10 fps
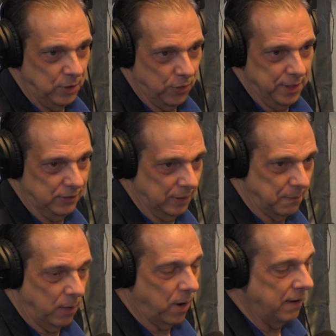things that
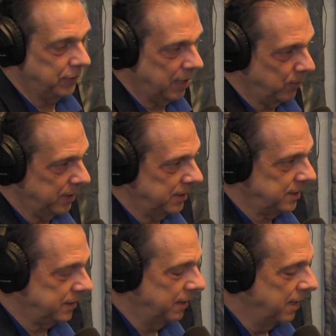my wife and I wanted
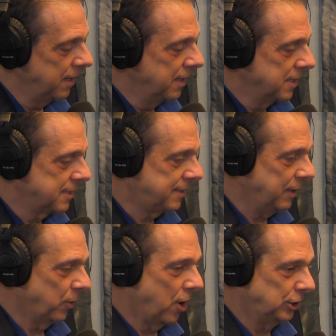to see
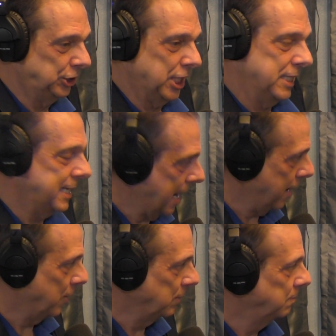were all shut
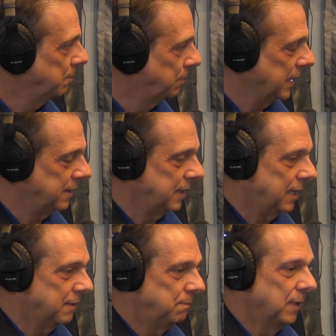down, but
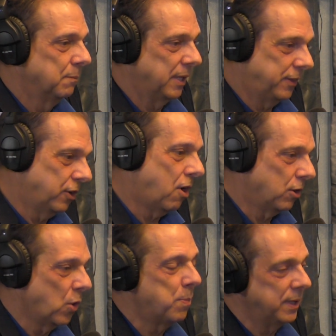they're
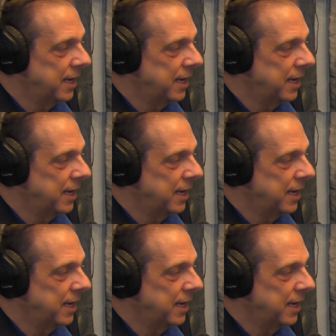all open